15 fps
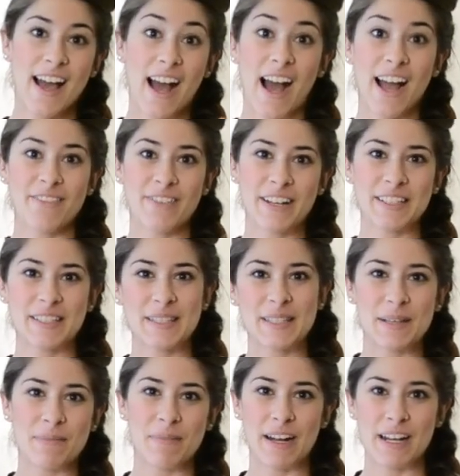Hi friends,
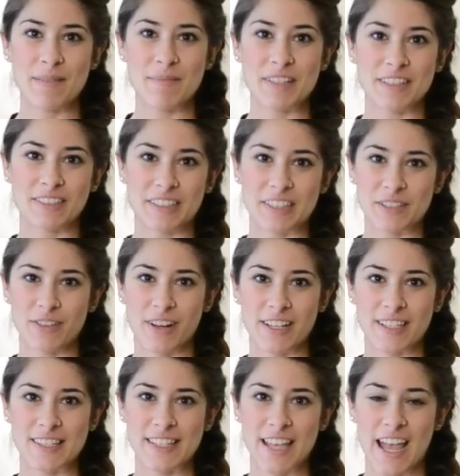my name is Ilyssa,
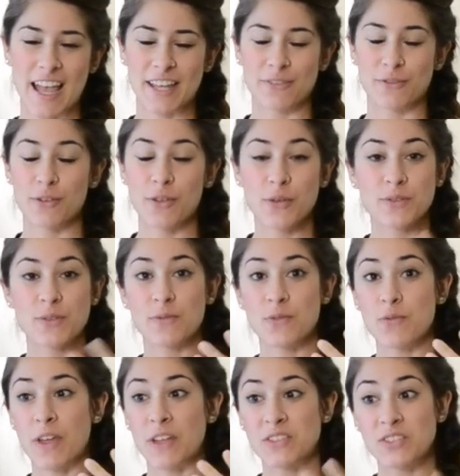and for those of you
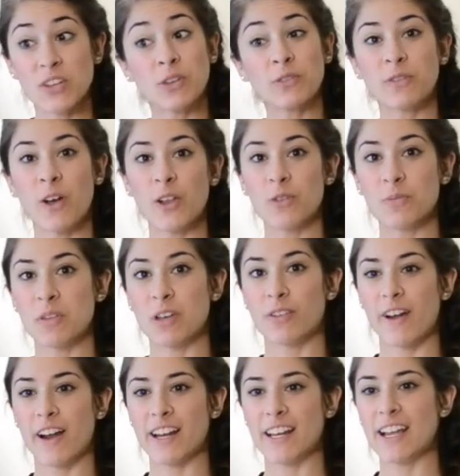that don't follow me
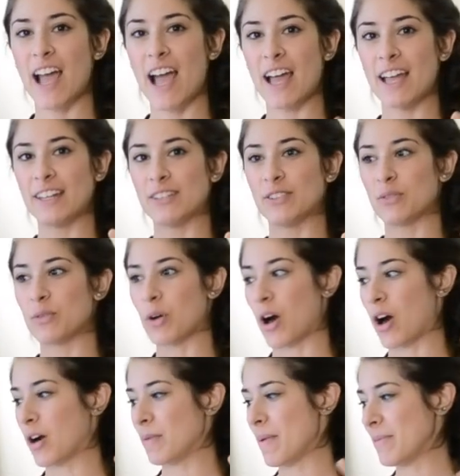already and
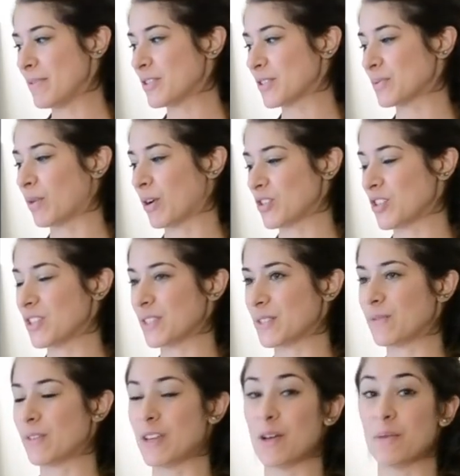are maybe just watching this
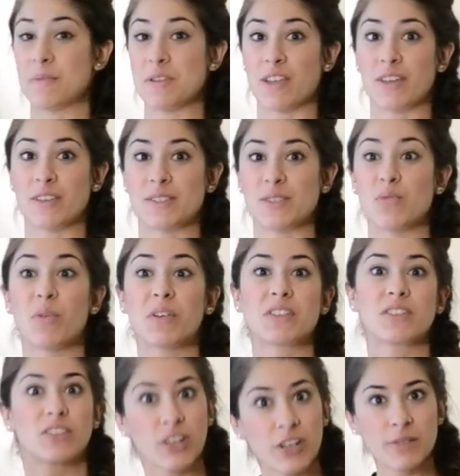video because you want
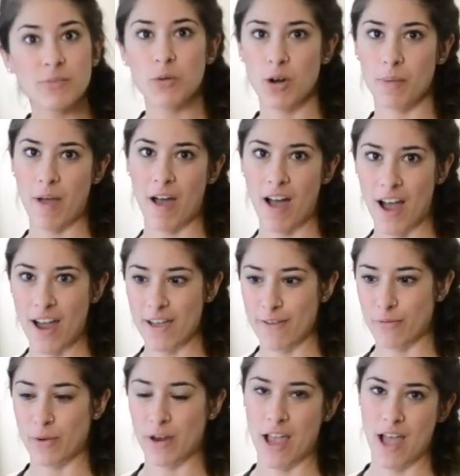to learn more about
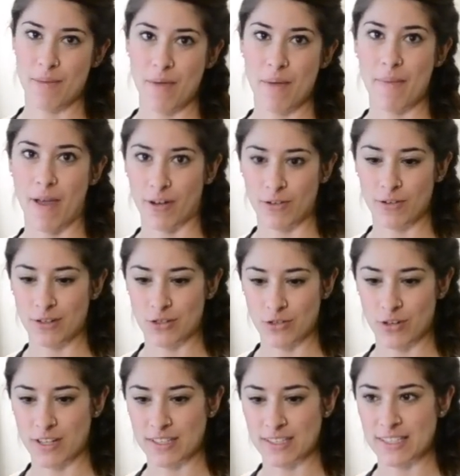IIFYM and
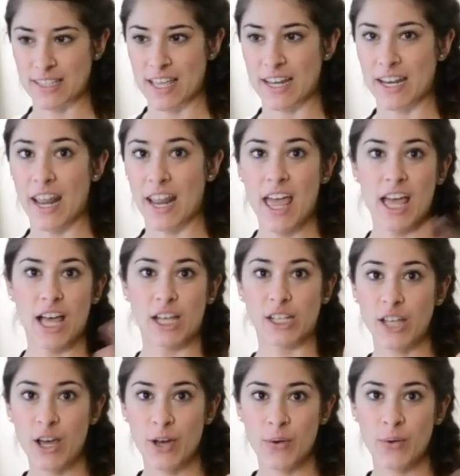macronutrients, then
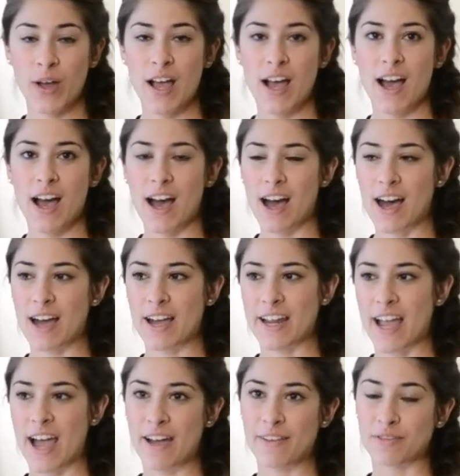hello. I
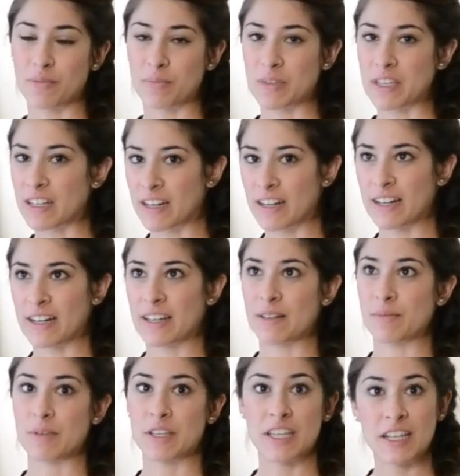have competed in
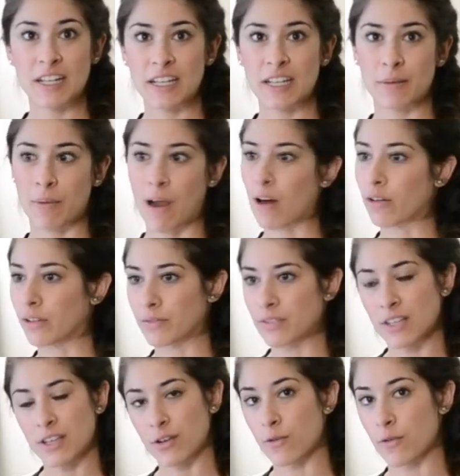bikini and
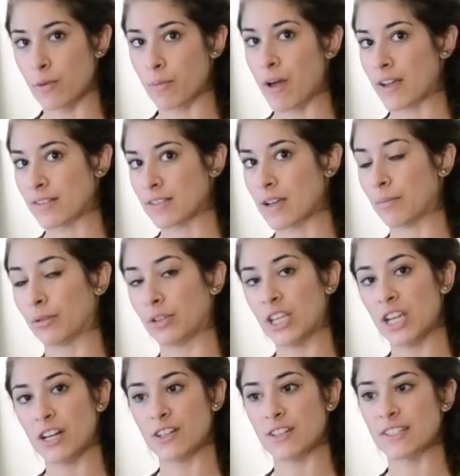powerlifting over the past couple of
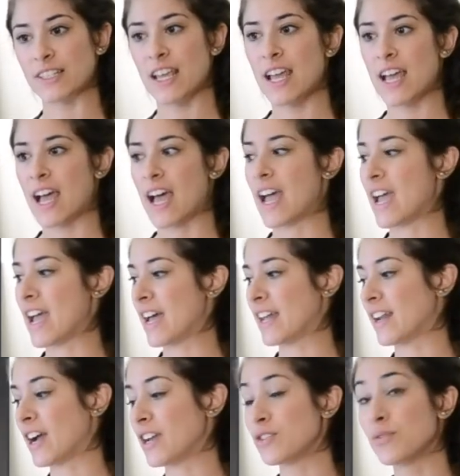years, and
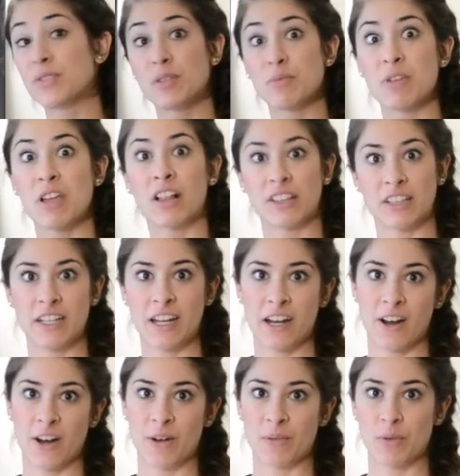I used to be a clean
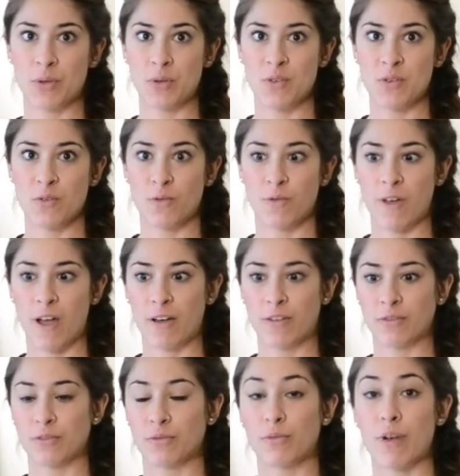eater who
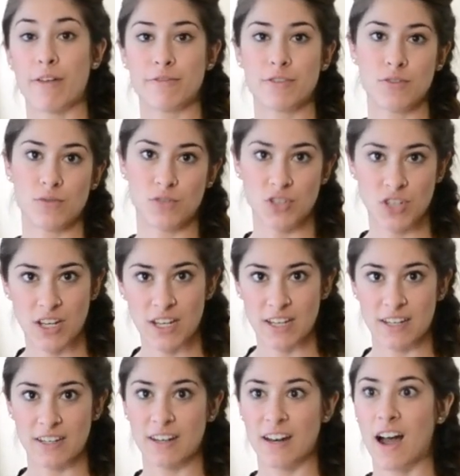found refuge
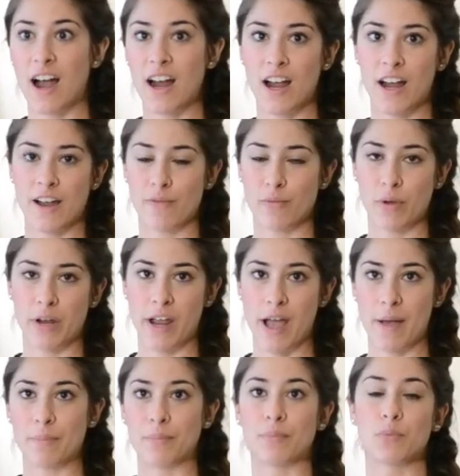in
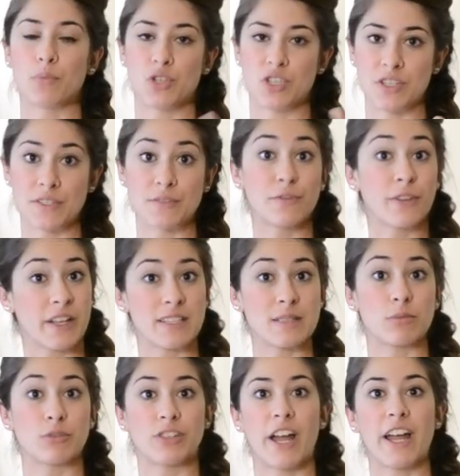IIFYM, which is
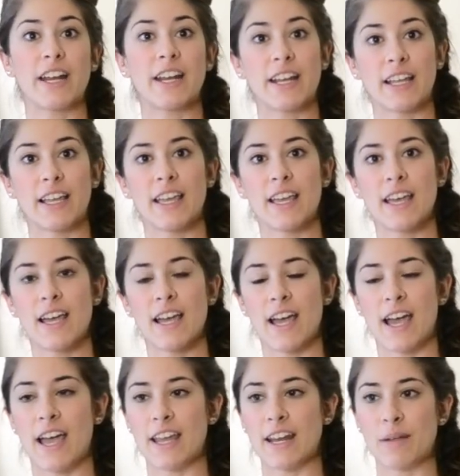flexible dieting,
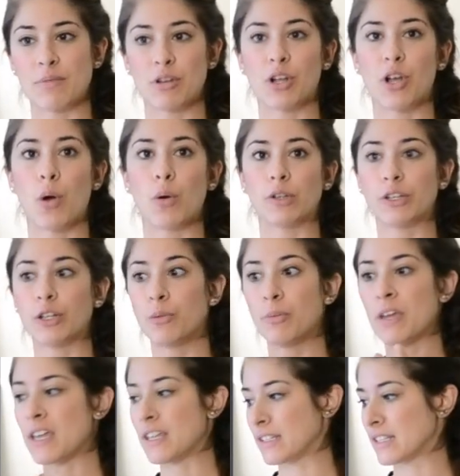and I'm going to go a little
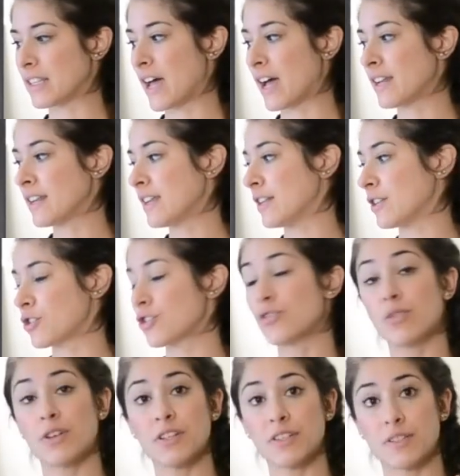bit into that in a
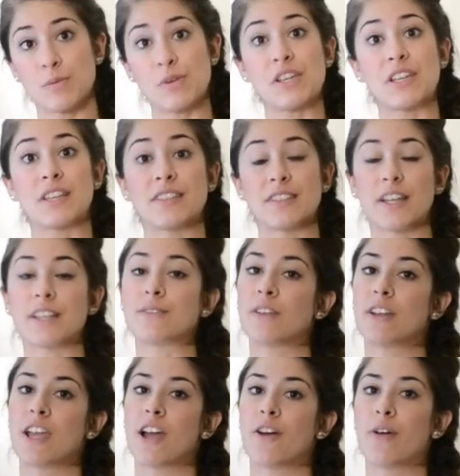short, sweet, concise
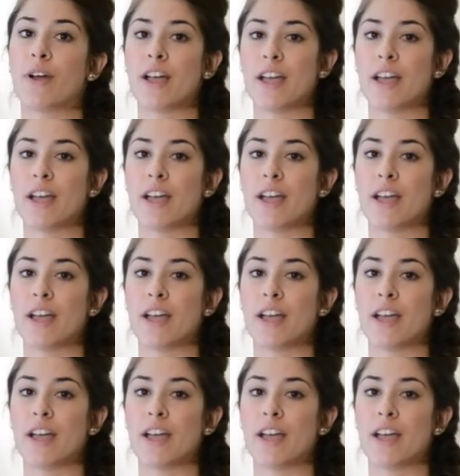video